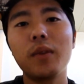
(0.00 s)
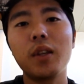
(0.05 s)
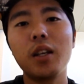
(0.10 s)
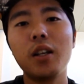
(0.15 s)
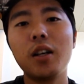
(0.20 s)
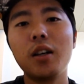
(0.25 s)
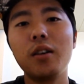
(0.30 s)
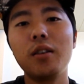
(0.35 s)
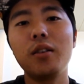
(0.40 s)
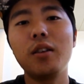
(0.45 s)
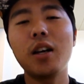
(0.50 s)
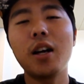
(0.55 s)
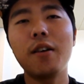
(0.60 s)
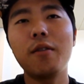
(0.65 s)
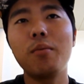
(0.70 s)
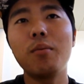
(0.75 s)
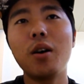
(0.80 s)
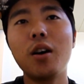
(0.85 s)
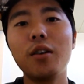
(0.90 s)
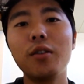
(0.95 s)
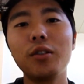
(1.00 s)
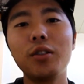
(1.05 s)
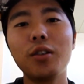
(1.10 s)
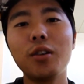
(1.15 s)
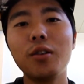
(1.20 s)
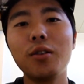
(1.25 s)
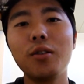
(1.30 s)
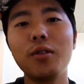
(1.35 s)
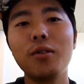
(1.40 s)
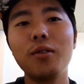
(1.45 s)
you know, you have a
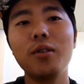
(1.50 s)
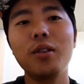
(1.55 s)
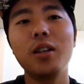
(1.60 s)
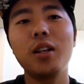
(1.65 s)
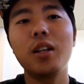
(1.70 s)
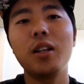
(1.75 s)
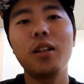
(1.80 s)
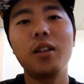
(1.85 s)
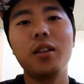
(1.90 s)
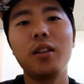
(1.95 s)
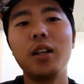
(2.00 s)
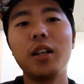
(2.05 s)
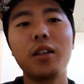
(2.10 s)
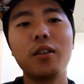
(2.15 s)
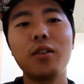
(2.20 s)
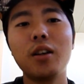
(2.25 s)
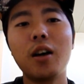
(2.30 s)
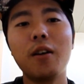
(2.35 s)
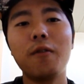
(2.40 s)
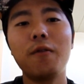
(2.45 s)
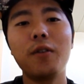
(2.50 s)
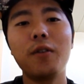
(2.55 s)
monotone, like you're not